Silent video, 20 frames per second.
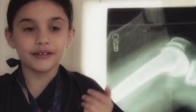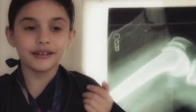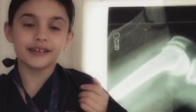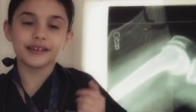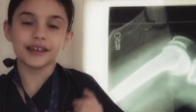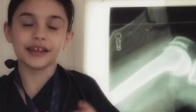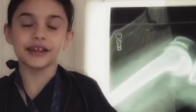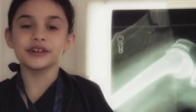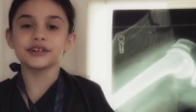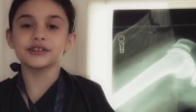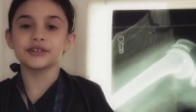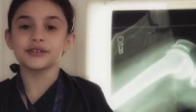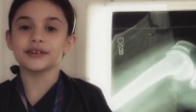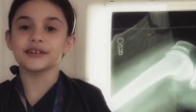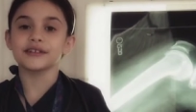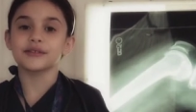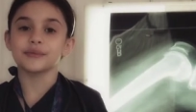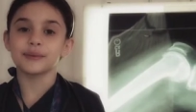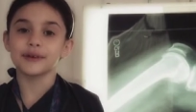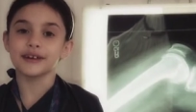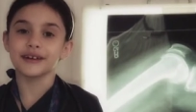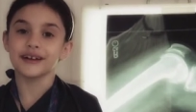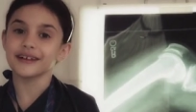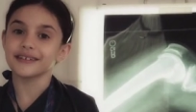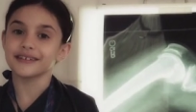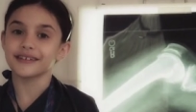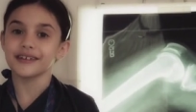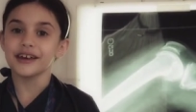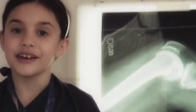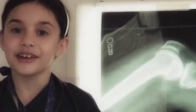these injuries
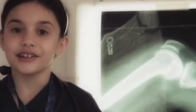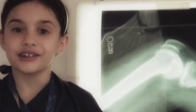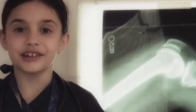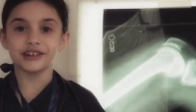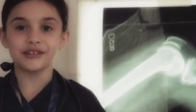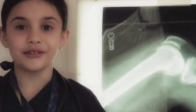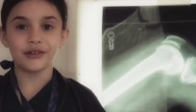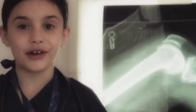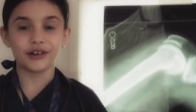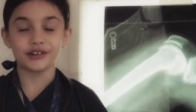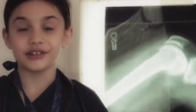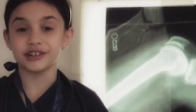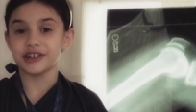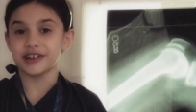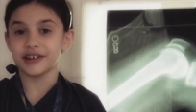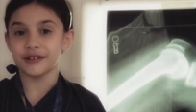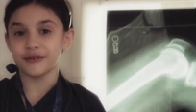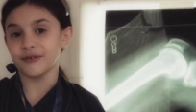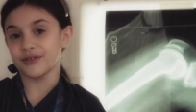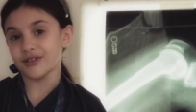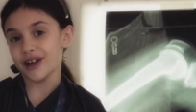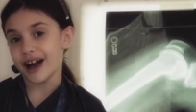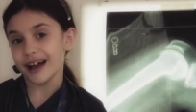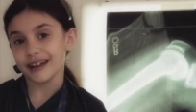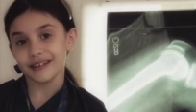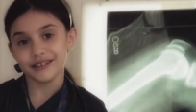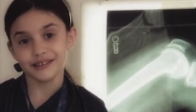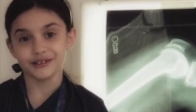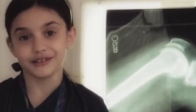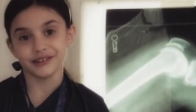because she thought she could
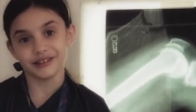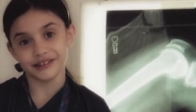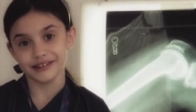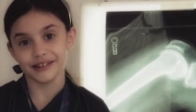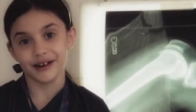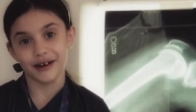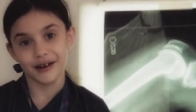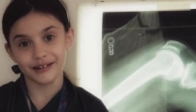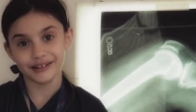fly, so she,